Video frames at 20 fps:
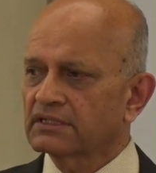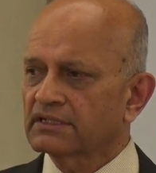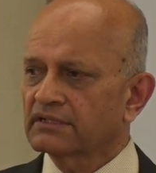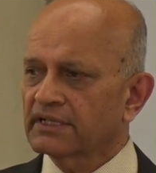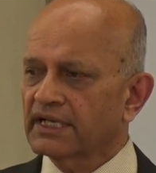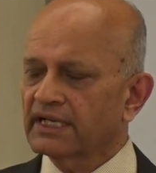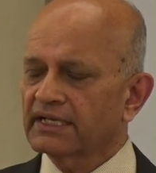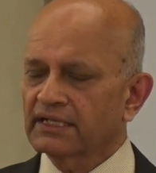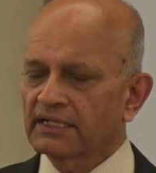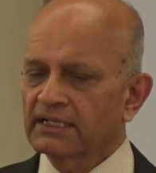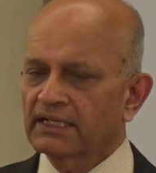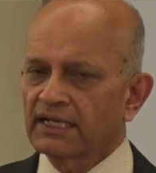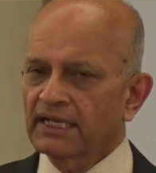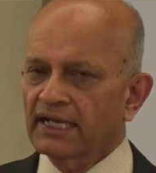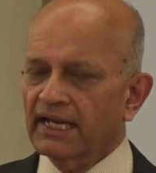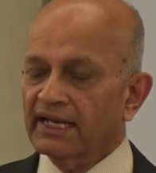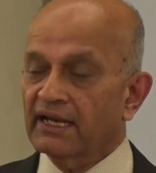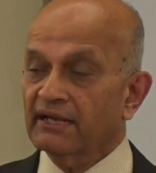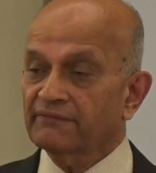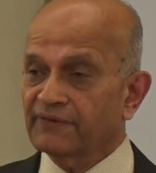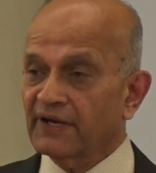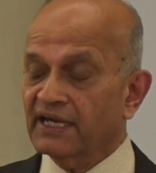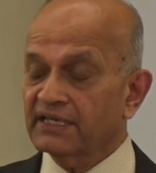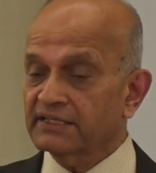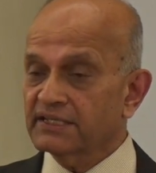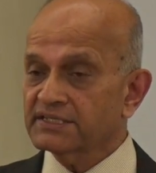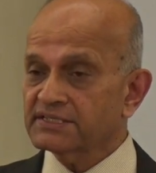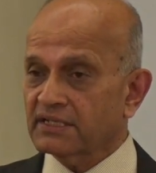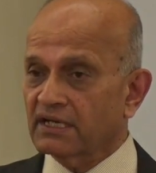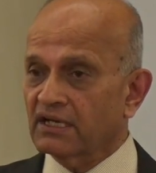right? And I find
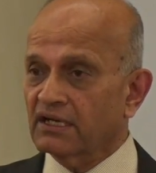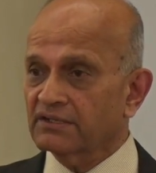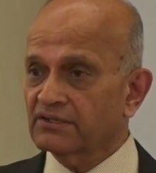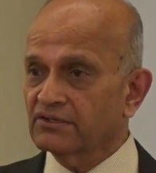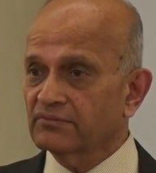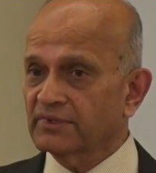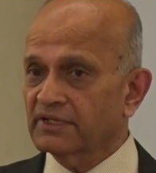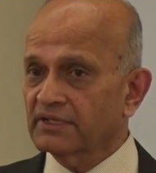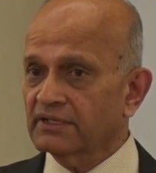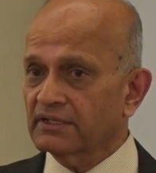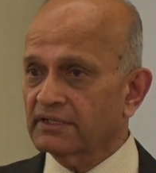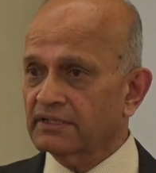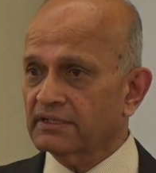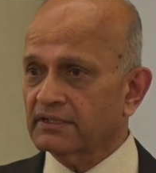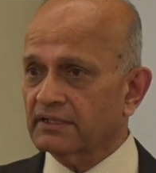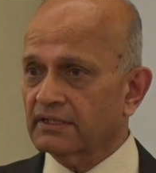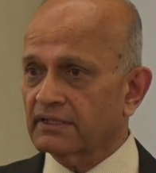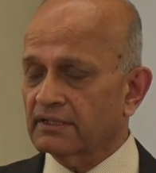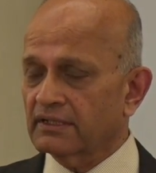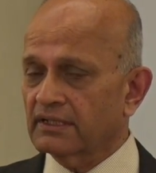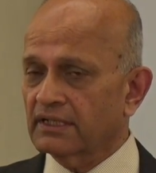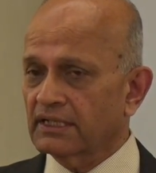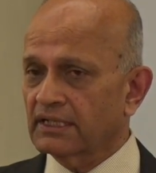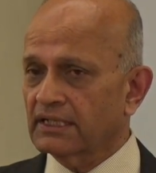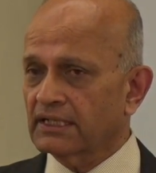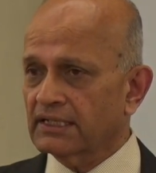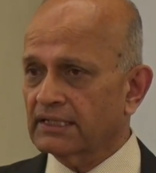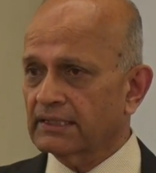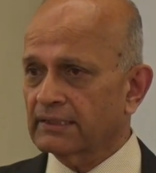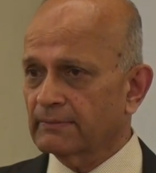this argument
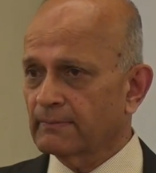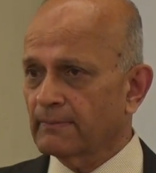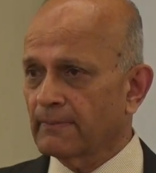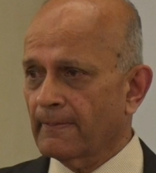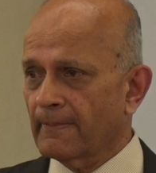a